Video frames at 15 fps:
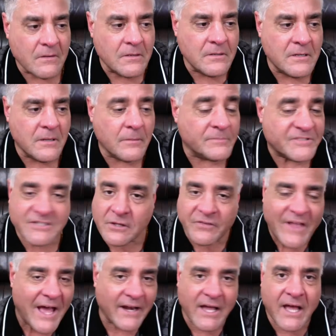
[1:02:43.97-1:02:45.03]
I'm still
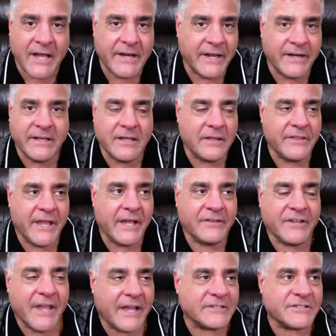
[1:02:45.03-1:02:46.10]
not on any of the
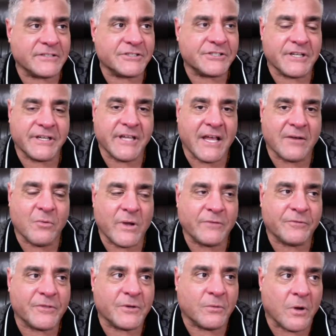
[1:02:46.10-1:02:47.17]
anti-aging shit yet. I'm waiting
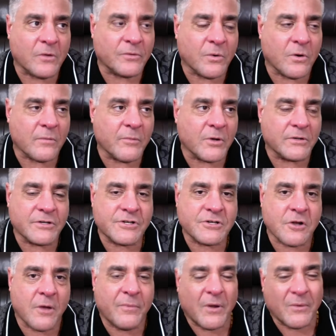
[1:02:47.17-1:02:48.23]
for the growth hormone to
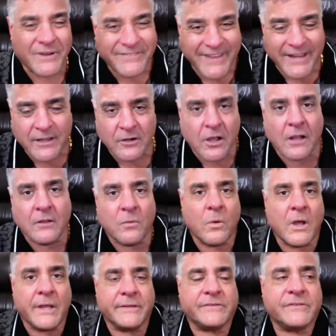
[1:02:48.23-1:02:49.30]
show up. I want to take it all at
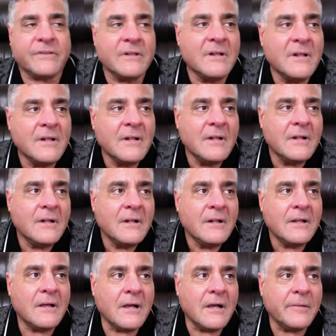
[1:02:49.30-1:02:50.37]
once.
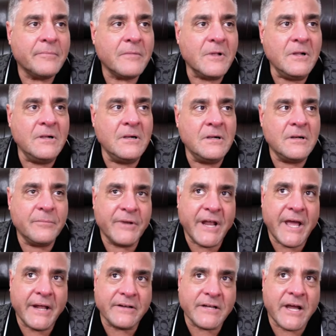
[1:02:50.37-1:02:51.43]
Um, but
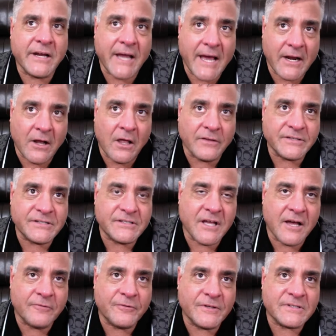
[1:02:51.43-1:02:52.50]
I I got all the
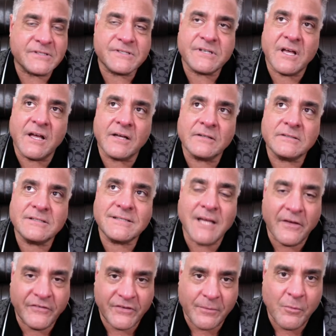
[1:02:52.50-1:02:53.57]
stuff. It's uh,
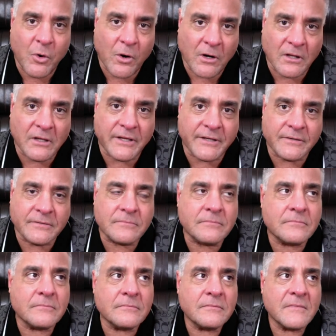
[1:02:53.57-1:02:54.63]
Tessamorelin.
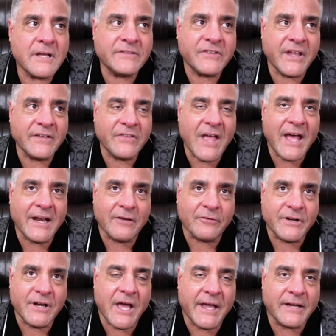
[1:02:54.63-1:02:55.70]
I take that
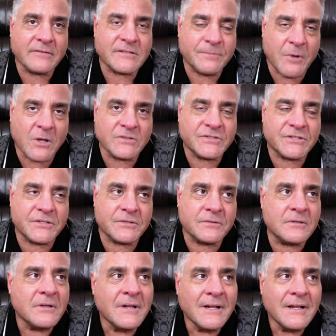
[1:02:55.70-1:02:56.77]
every night. supposed
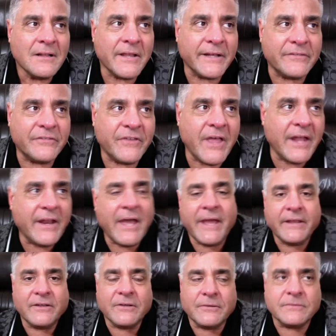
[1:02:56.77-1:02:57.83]
to like 10
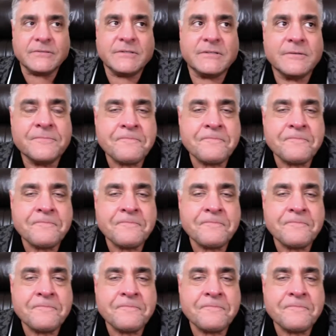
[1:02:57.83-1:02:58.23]
IUs.